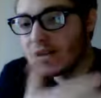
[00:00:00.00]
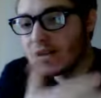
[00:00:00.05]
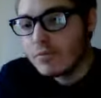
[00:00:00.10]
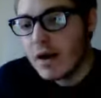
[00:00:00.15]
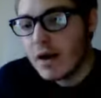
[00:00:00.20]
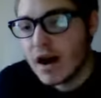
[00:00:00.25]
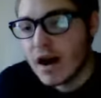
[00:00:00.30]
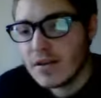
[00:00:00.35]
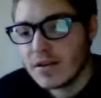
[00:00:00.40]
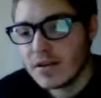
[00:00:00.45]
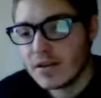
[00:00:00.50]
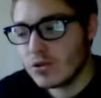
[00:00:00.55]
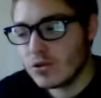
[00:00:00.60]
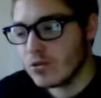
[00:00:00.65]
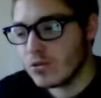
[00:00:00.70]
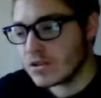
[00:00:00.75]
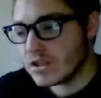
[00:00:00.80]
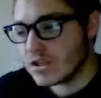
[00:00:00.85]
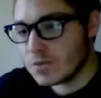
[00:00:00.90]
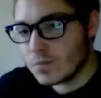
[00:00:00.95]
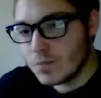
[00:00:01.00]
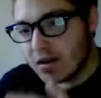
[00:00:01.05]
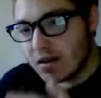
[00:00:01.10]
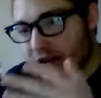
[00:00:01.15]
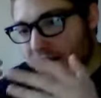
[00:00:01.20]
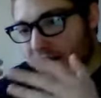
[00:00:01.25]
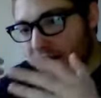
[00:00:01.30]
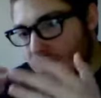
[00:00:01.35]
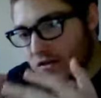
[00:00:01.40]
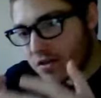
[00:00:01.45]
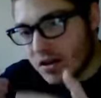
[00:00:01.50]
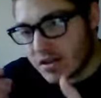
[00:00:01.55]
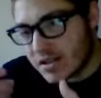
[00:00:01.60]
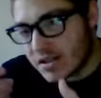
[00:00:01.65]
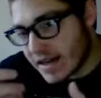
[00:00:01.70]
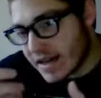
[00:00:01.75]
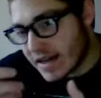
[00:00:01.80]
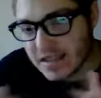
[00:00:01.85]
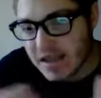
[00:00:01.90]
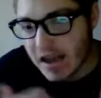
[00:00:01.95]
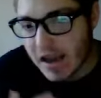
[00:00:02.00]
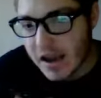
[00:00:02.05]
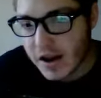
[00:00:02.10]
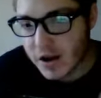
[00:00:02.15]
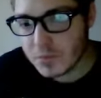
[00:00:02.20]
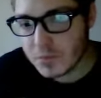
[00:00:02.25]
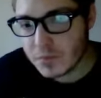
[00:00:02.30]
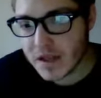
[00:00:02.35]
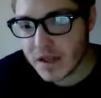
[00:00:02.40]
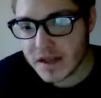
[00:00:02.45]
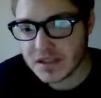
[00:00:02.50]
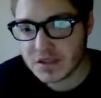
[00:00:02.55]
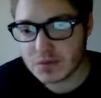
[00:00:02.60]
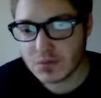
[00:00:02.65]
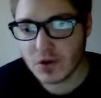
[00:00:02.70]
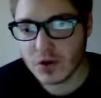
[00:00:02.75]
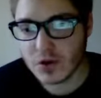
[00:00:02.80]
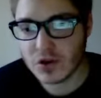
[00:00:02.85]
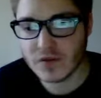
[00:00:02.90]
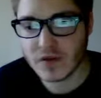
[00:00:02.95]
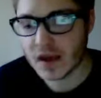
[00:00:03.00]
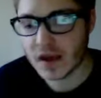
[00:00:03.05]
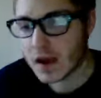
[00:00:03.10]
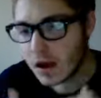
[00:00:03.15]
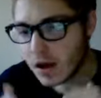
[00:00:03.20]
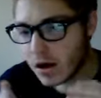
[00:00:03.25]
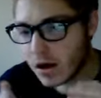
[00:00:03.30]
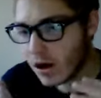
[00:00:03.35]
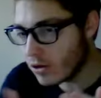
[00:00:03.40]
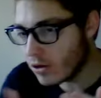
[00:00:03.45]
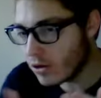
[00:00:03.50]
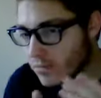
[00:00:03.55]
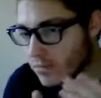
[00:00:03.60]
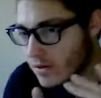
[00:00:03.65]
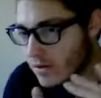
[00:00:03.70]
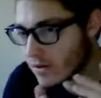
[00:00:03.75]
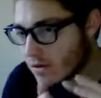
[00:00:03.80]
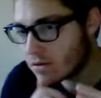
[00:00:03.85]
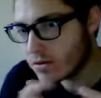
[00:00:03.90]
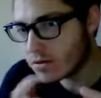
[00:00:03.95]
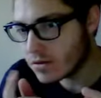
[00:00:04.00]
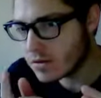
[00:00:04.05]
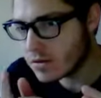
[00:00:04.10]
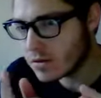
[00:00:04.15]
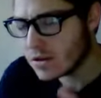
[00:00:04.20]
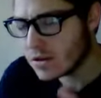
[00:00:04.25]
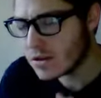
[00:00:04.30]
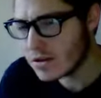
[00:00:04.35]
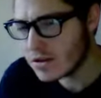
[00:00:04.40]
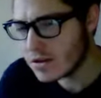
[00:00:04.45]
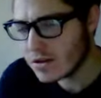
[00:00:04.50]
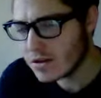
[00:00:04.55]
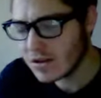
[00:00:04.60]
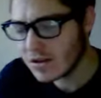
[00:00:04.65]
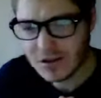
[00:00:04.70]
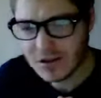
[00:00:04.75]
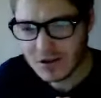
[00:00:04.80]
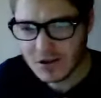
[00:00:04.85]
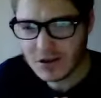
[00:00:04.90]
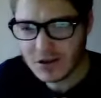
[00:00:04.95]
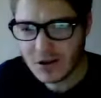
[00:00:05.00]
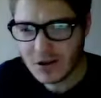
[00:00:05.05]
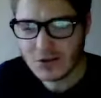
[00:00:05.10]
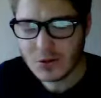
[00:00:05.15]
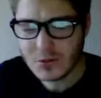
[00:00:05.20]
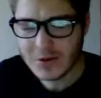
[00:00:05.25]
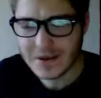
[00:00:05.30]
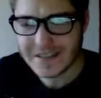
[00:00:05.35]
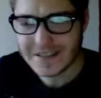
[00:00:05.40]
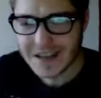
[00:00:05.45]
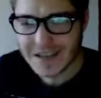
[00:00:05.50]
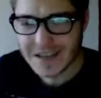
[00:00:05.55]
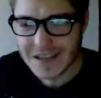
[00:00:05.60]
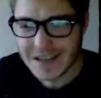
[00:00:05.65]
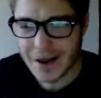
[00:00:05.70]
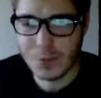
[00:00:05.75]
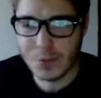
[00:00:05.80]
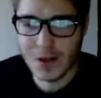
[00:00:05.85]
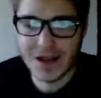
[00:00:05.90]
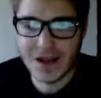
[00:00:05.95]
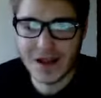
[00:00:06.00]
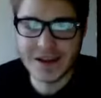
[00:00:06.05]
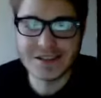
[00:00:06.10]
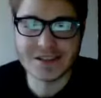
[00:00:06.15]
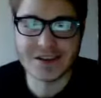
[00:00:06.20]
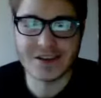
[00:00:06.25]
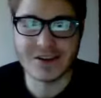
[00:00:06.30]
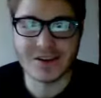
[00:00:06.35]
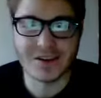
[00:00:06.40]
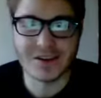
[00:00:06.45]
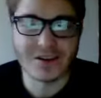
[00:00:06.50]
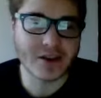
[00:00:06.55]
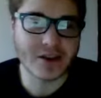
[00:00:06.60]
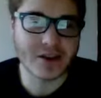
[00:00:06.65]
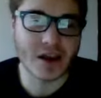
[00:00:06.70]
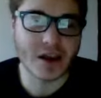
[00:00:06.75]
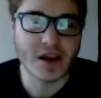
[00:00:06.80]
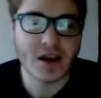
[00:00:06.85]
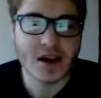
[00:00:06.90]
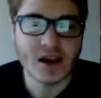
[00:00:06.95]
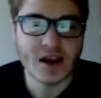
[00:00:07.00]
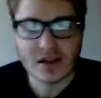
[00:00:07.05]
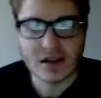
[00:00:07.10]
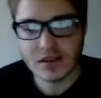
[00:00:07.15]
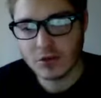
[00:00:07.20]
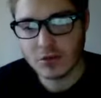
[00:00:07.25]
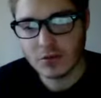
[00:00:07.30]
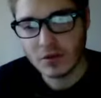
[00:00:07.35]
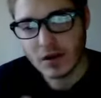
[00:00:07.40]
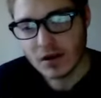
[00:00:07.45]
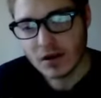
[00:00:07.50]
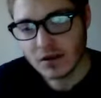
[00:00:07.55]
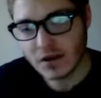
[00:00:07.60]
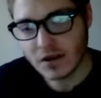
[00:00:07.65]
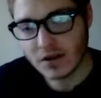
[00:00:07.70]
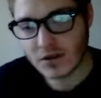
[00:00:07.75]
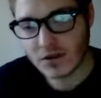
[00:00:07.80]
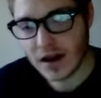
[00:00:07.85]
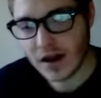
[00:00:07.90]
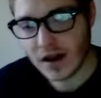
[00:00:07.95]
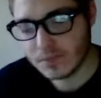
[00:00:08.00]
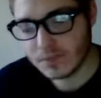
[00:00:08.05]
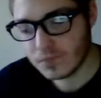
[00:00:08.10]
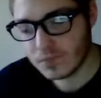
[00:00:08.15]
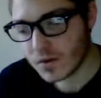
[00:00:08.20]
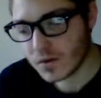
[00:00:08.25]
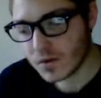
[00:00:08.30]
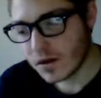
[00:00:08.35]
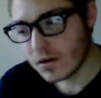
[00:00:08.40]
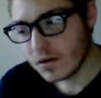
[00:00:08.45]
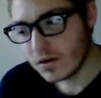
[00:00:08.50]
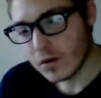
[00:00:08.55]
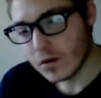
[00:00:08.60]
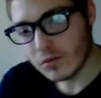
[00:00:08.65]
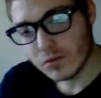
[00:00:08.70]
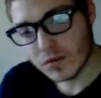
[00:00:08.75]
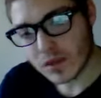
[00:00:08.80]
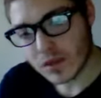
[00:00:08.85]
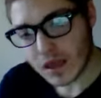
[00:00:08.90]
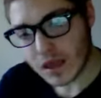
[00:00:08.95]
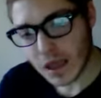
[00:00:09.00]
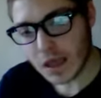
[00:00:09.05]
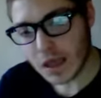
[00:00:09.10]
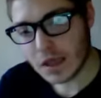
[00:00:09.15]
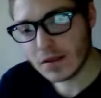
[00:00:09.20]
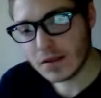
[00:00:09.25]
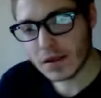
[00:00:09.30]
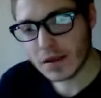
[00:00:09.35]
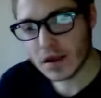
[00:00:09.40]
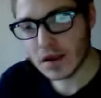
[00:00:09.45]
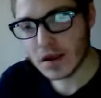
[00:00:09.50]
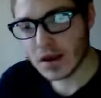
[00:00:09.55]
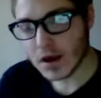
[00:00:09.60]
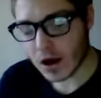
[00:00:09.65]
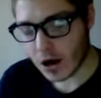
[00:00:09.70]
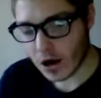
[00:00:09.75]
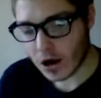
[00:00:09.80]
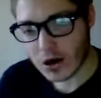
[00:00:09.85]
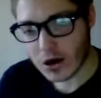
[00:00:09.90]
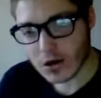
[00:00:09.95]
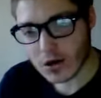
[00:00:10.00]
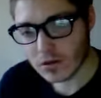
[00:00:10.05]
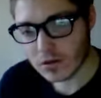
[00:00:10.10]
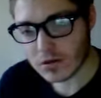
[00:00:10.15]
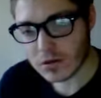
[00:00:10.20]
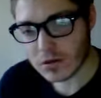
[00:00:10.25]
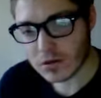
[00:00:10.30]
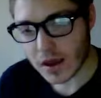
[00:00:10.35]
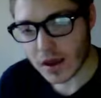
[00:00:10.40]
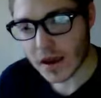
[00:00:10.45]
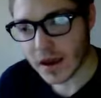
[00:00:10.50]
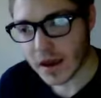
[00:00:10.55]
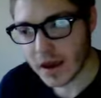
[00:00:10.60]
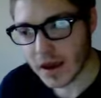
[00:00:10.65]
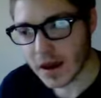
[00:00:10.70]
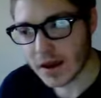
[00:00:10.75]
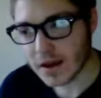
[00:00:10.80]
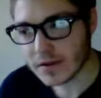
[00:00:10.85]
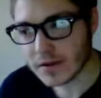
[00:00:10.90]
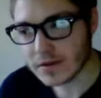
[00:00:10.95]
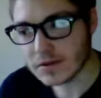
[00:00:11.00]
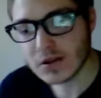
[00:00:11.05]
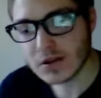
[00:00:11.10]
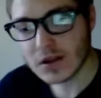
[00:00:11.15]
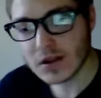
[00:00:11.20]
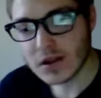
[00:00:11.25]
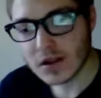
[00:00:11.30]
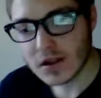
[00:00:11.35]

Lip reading: of molecules. It's because of the tectile plates moving. Oh, you don't know what tectile plates are? Okay. They're within the earth, and